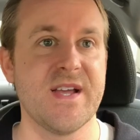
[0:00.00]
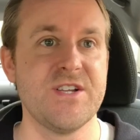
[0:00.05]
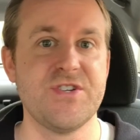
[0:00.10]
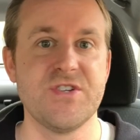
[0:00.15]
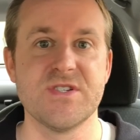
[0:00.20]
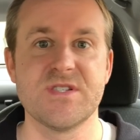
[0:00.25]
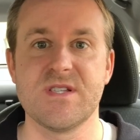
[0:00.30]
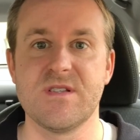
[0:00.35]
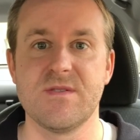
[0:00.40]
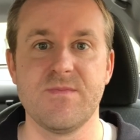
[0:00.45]
could
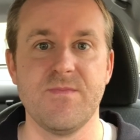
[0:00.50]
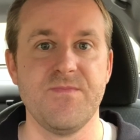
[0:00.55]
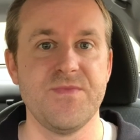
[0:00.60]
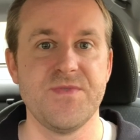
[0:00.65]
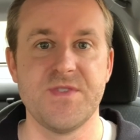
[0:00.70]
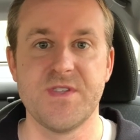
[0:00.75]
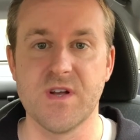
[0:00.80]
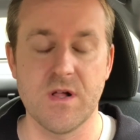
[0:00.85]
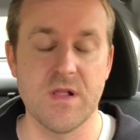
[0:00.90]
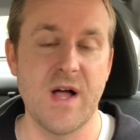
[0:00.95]
just
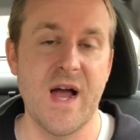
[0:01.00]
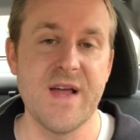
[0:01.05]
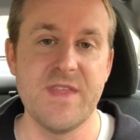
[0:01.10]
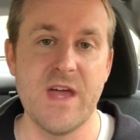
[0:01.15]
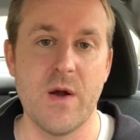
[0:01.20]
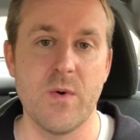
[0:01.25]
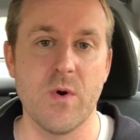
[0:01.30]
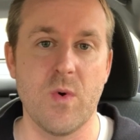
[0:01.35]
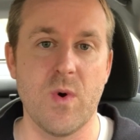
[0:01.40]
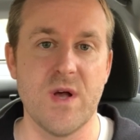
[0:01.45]

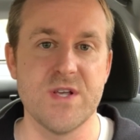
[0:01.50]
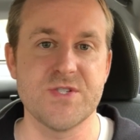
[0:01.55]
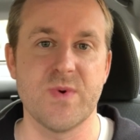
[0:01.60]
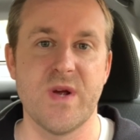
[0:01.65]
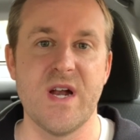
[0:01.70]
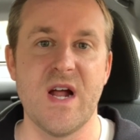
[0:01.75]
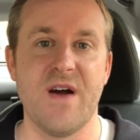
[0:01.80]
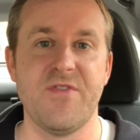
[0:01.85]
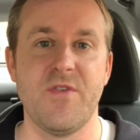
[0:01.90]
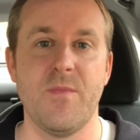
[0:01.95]
decline that request
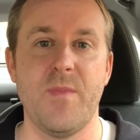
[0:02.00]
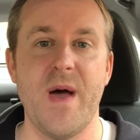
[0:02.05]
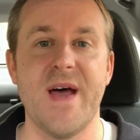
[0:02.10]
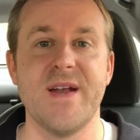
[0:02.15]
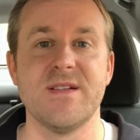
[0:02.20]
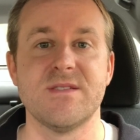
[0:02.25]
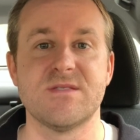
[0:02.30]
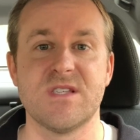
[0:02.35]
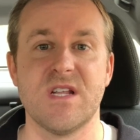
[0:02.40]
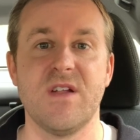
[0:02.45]
right off the
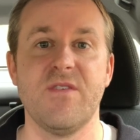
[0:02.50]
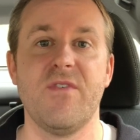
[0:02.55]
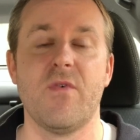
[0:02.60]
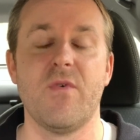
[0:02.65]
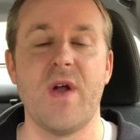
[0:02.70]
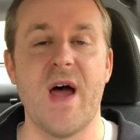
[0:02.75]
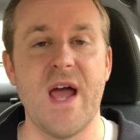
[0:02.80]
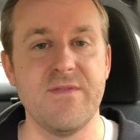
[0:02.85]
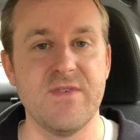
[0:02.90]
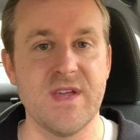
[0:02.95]
bat instead of
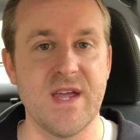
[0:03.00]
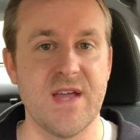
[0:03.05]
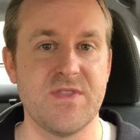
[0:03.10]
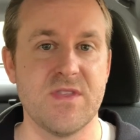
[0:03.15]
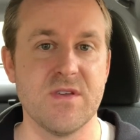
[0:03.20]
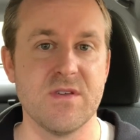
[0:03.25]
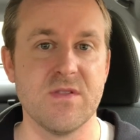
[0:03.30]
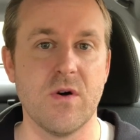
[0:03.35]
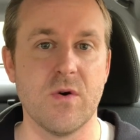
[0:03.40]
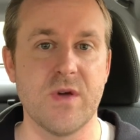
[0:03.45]
arriving
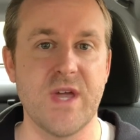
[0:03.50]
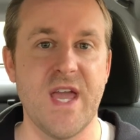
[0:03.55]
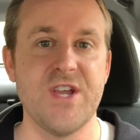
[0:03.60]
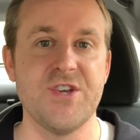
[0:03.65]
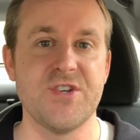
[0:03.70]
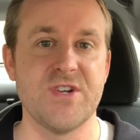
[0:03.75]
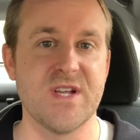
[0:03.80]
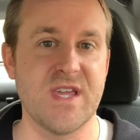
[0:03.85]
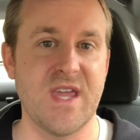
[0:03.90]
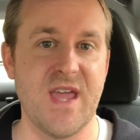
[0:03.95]
at the
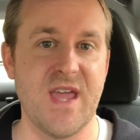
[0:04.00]
location and